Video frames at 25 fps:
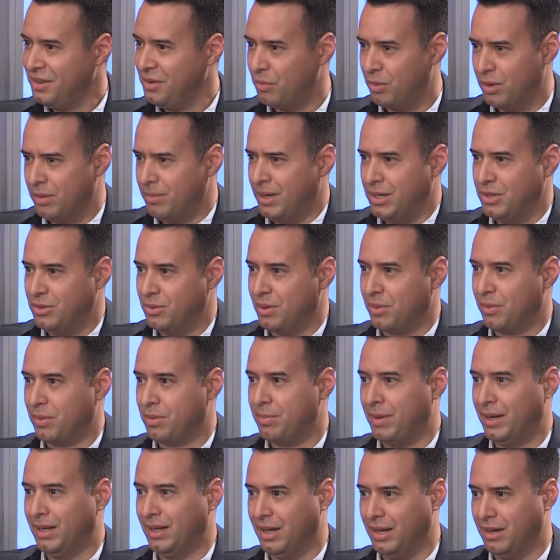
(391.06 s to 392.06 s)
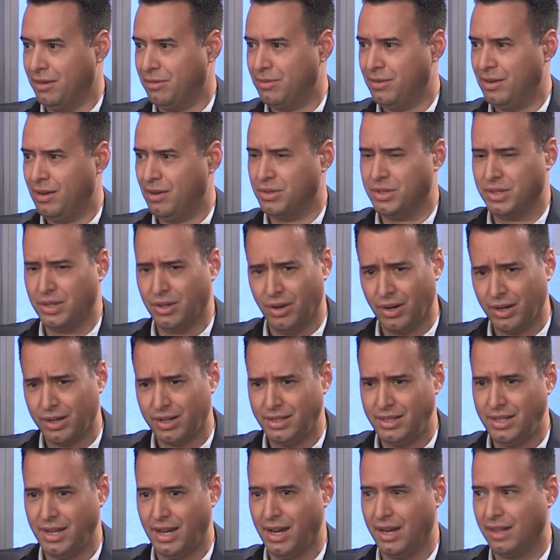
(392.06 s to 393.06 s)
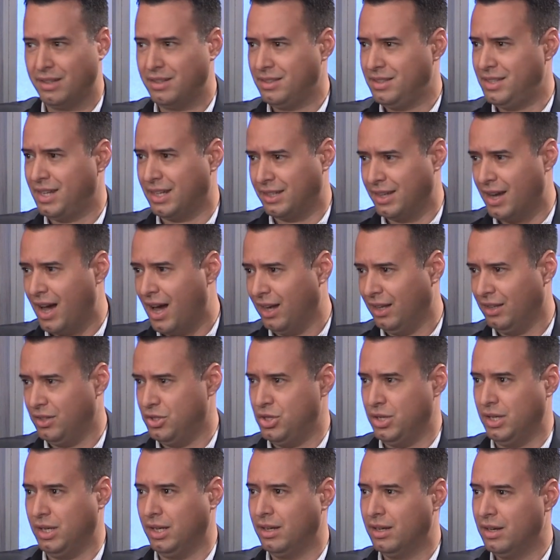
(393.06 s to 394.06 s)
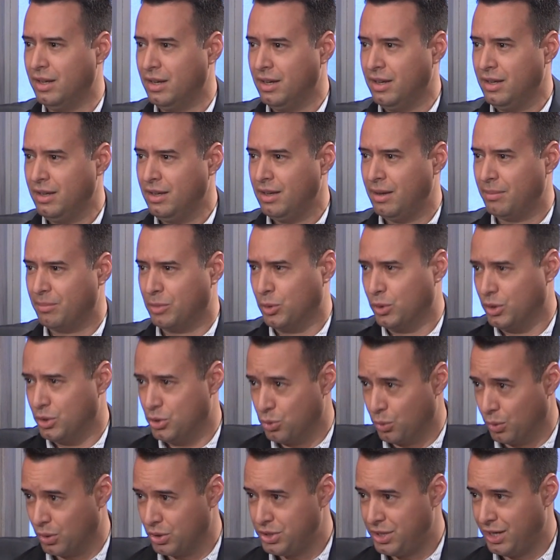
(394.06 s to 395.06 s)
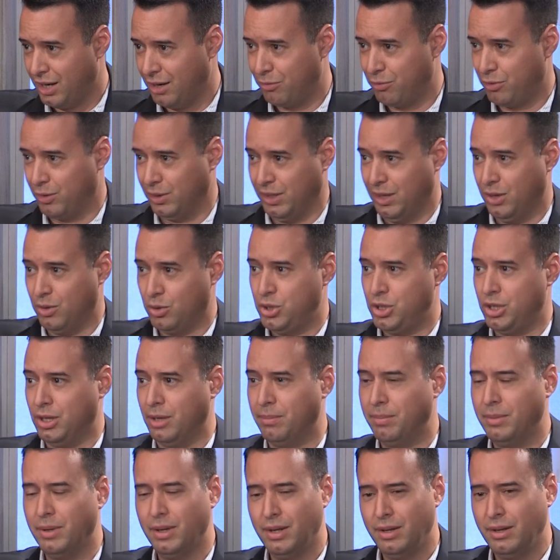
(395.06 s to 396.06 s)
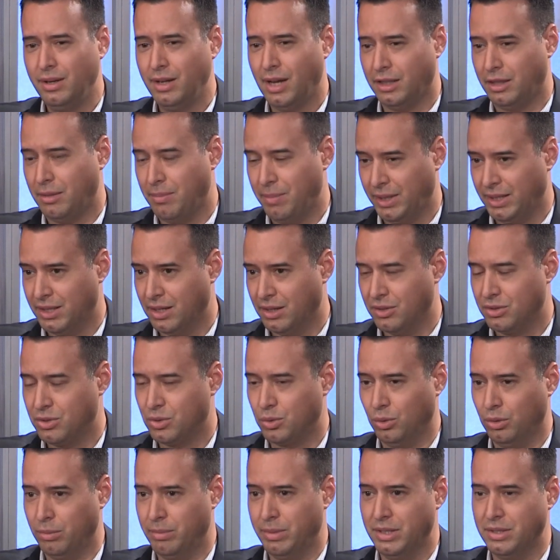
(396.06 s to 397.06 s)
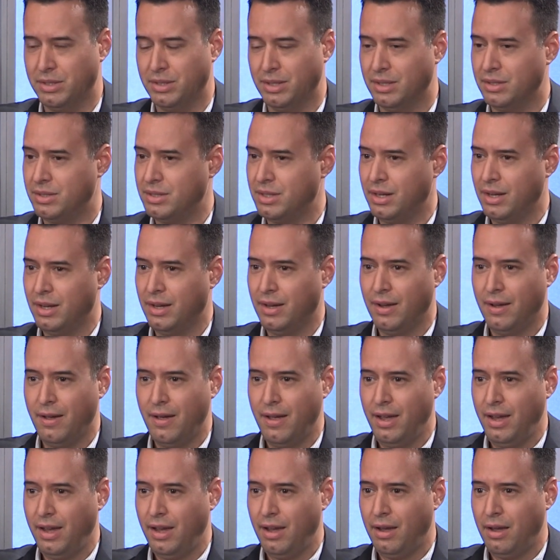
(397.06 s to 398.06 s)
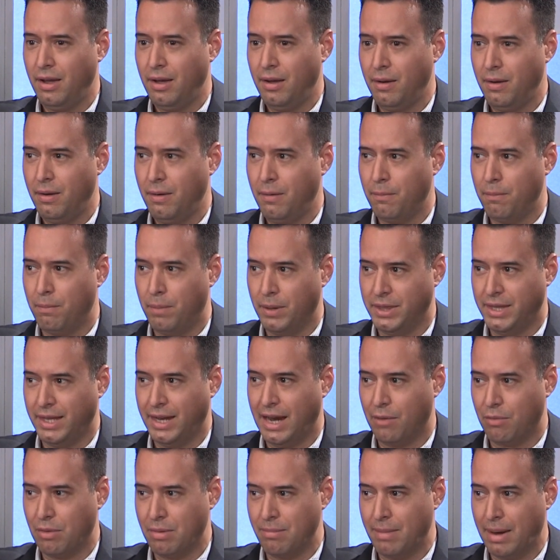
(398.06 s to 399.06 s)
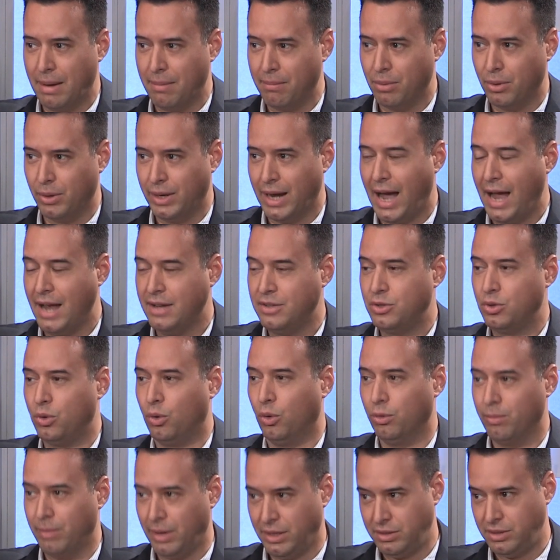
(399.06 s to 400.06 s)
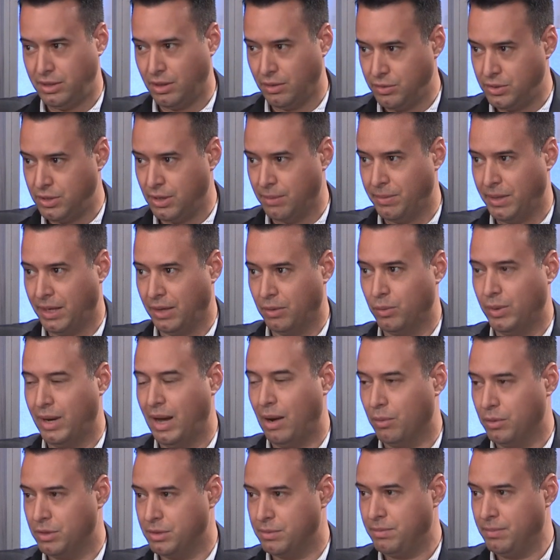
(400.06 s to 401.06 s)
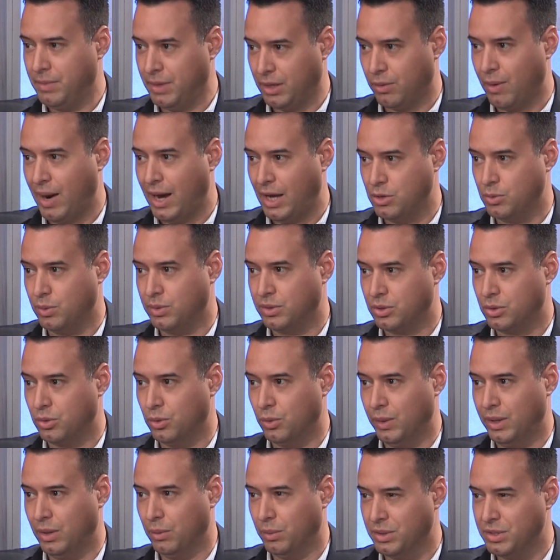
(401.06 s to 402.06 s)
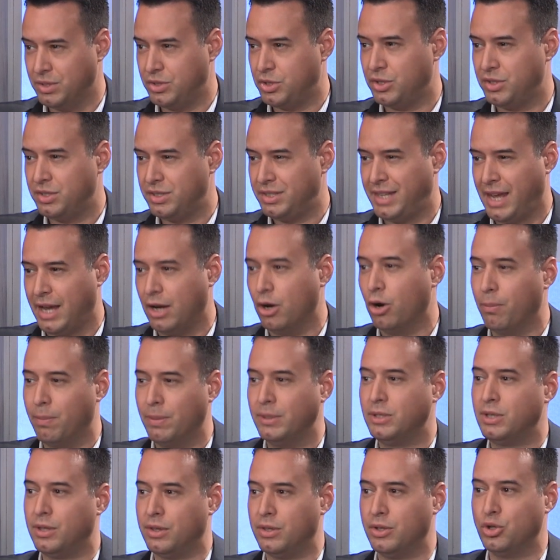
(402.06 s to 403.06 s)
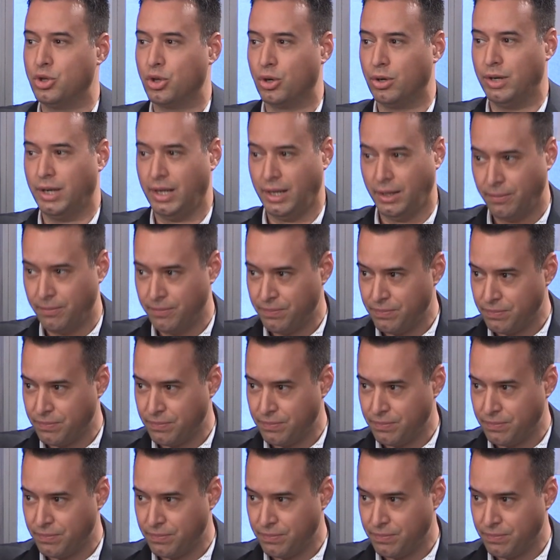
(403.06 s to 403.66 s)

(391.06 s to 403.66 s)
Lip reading: What am I doing with my life? I was an architect, technology. I'm going to Georgetown for leadership at the McDonough School of Business. But then I remembered, I had told myself something when I was in graduate school, and it was just stay open to the journey,